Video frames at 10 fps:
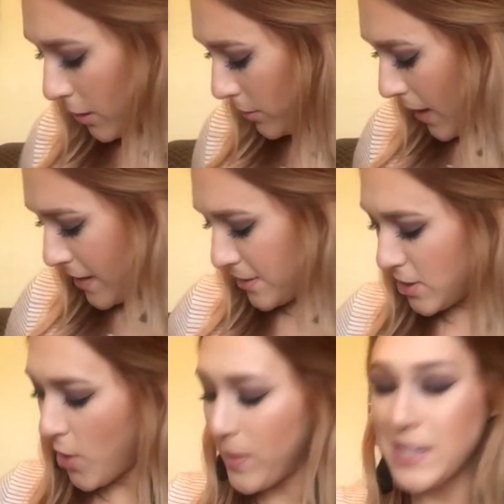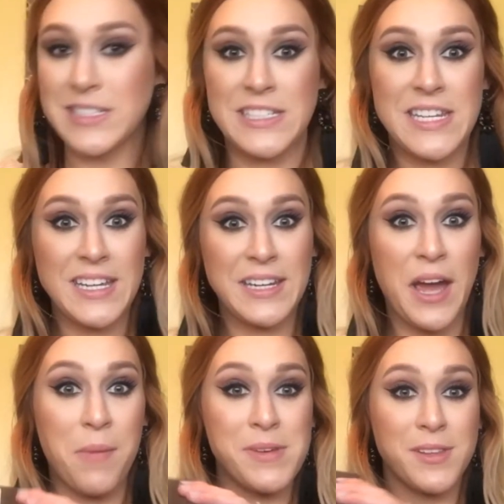Okay, so it did
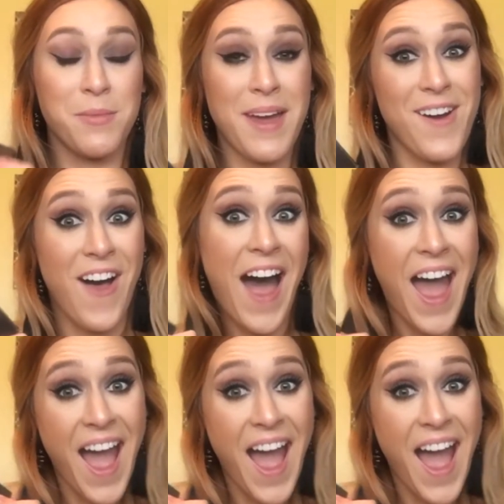come in the mail.